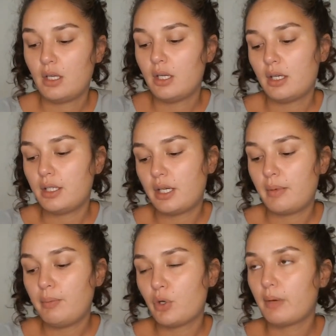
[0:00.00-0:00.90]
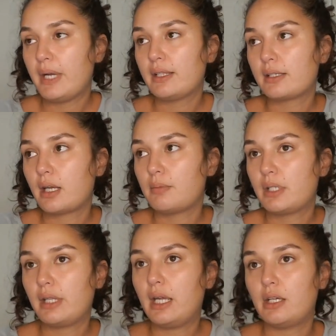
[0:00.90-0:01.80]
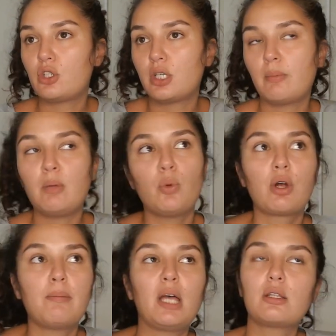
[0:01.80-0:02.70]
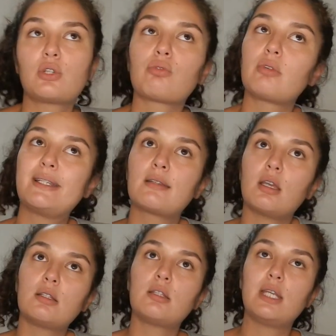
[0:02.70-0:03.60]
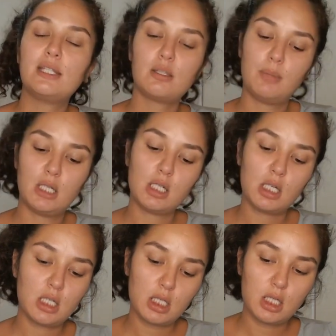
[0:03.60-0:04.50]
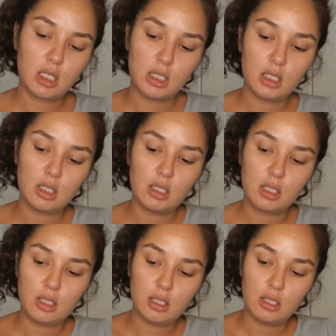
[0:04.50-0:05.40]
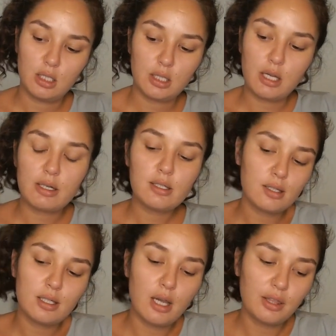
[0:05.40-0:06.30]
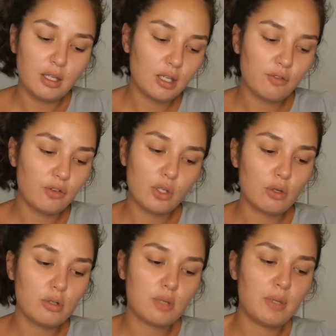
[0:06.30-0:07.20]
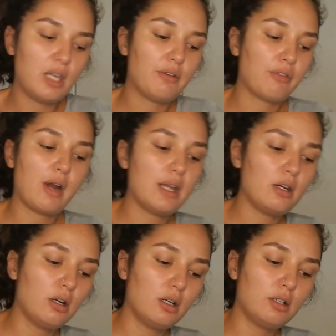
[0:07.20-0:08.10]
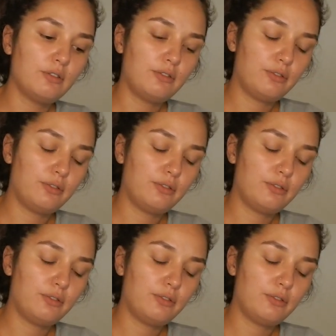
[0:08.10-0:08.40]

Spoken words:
Tell me more about this come to the edge. Tell me more about this risk assessment. There is nothing for you to be afraid of.